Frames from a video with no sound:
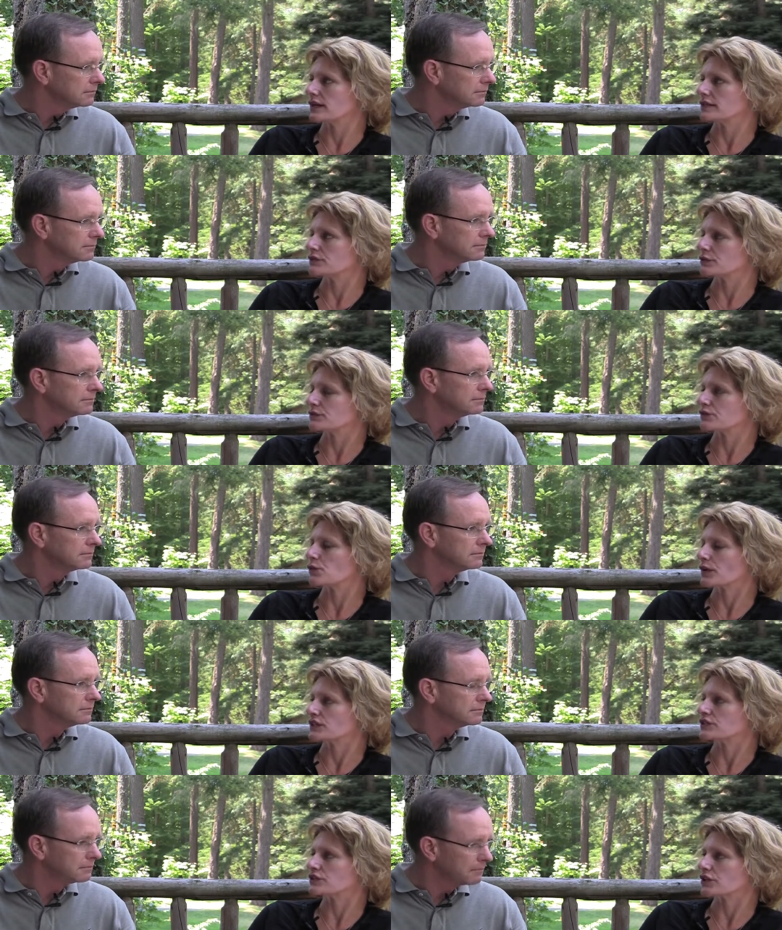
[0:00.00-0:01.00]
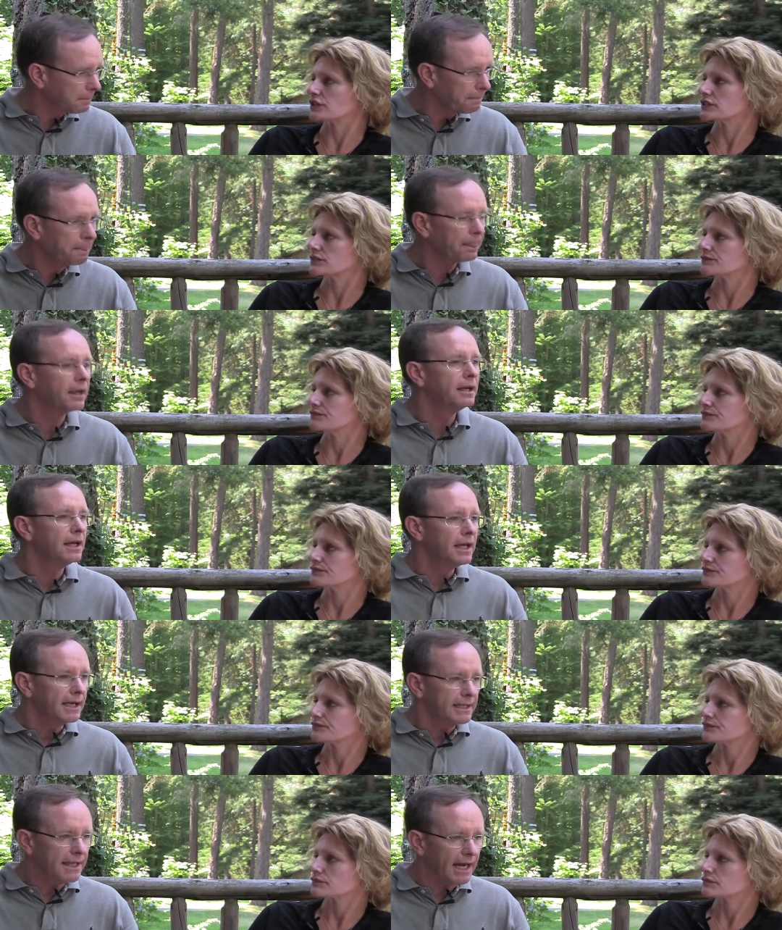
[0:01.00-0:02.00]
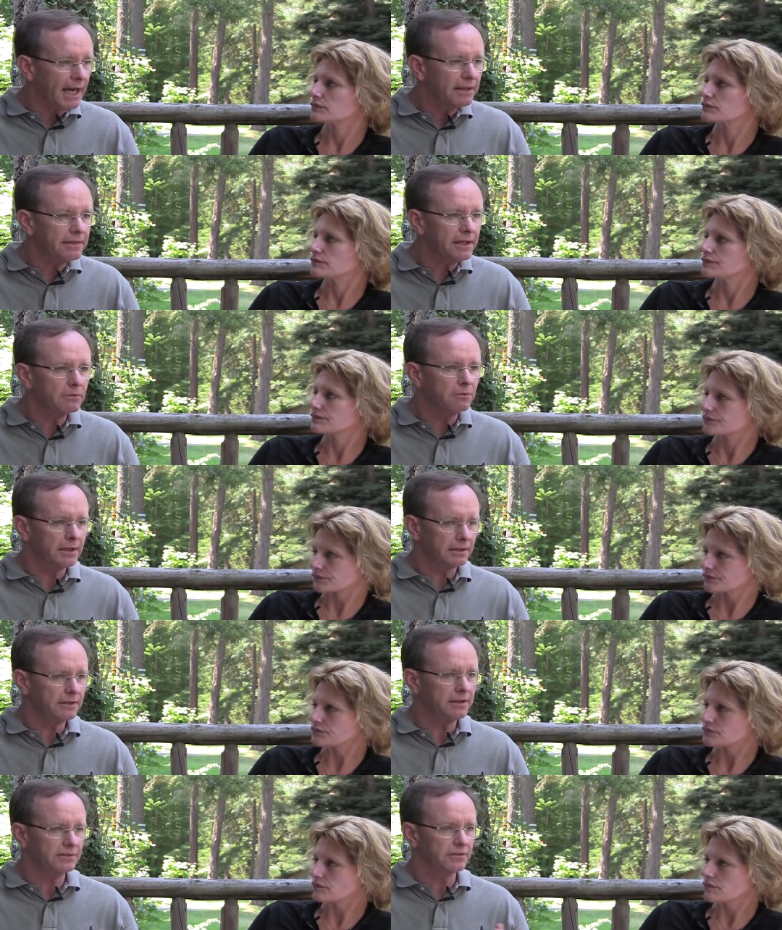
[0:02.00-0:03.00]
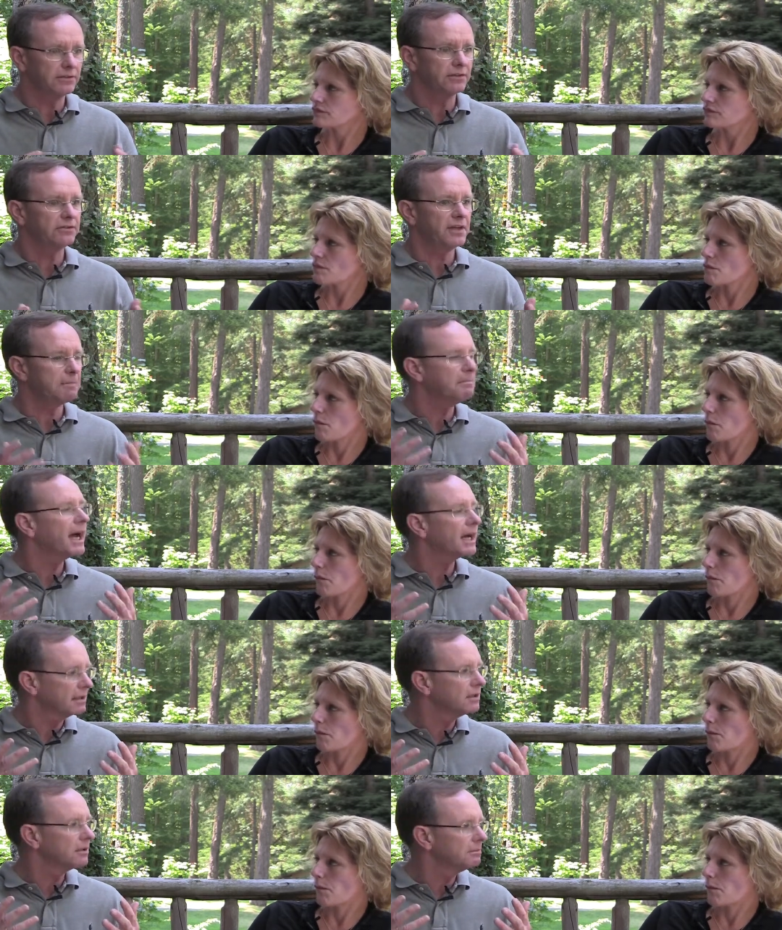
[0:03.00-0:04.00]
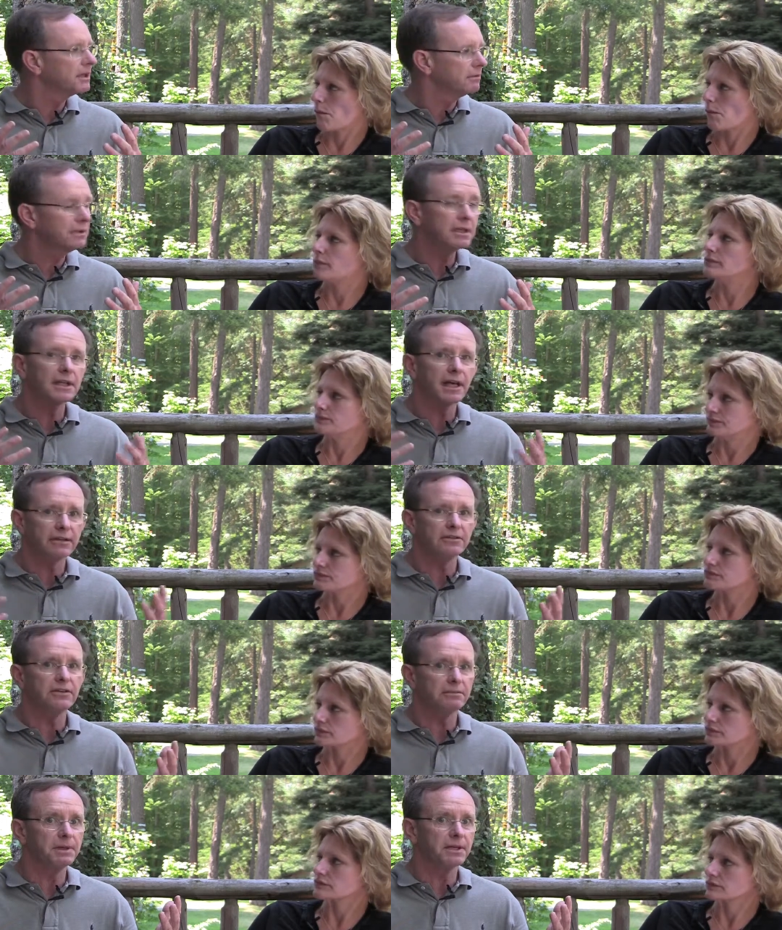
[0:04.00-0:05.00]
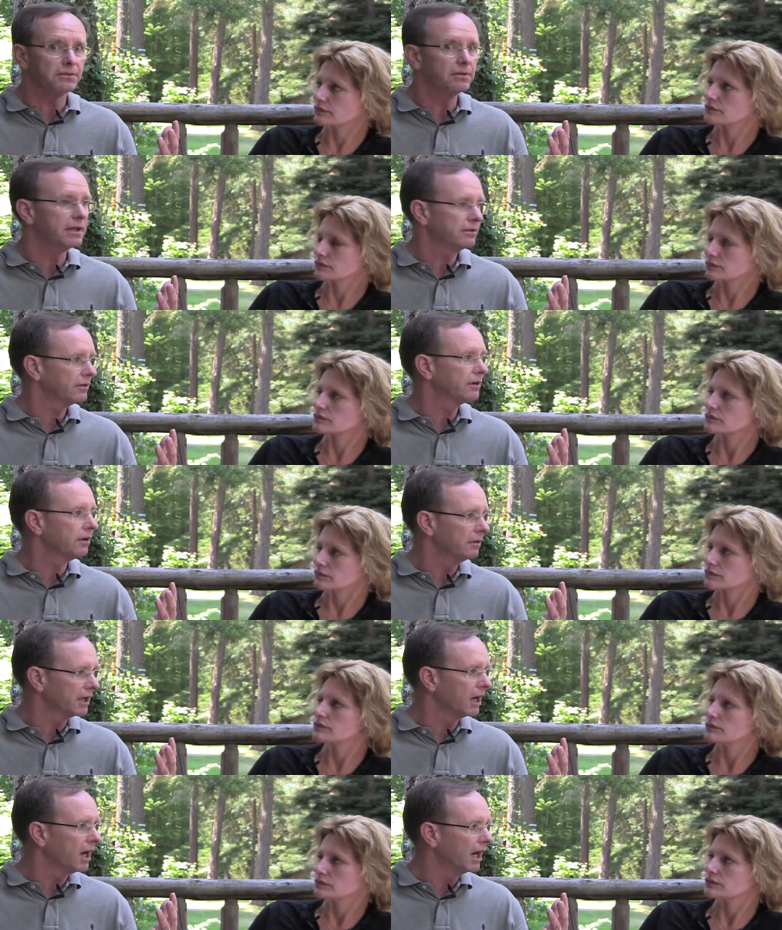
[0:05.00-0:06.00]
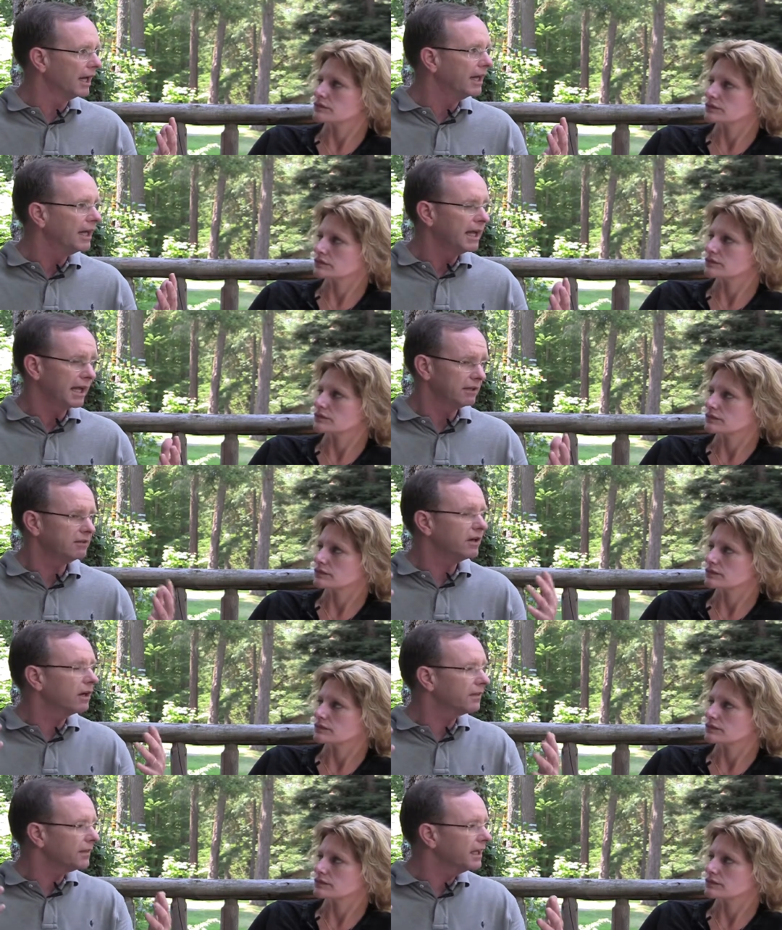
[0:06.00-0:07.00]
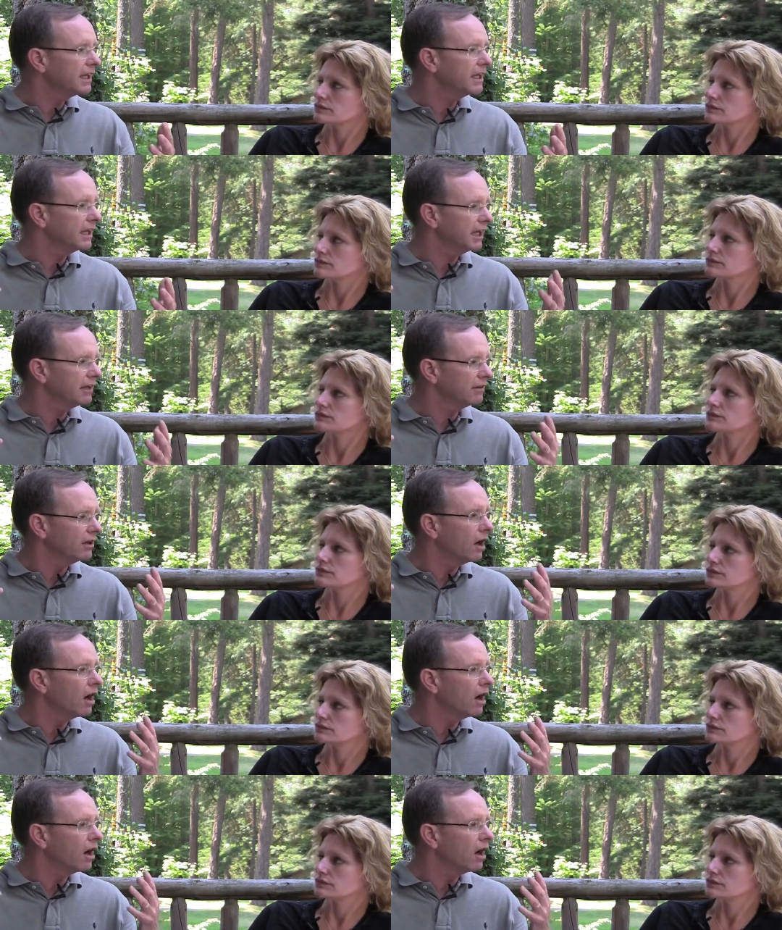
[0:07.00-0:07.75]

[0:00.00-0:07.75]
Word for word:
Speaker 1: in terms of where to start?
Speaker 2: Yeah, I think one of the things is just step back a little bit and realize these big trends are going on and start thinking as an